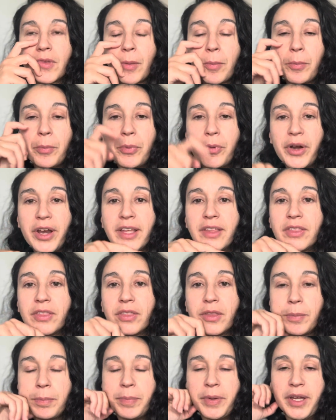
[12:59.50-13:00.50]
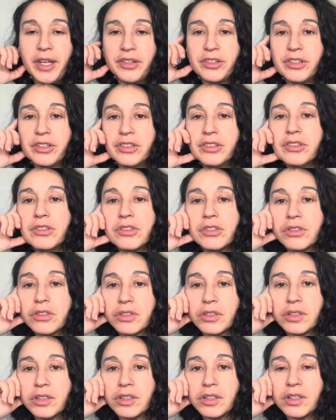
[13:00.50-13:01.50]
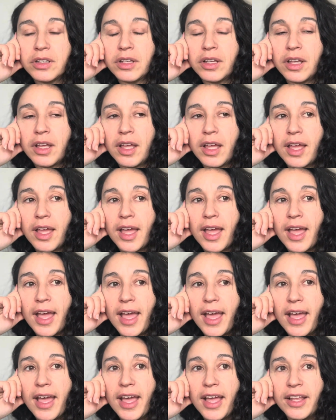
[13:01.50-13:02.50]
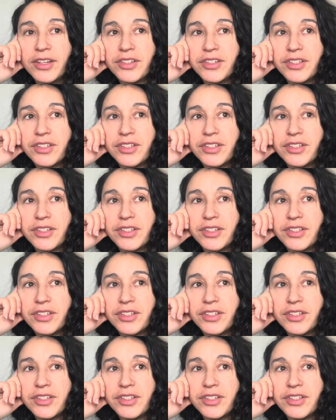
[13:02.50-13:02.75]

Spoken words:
break the patterns. And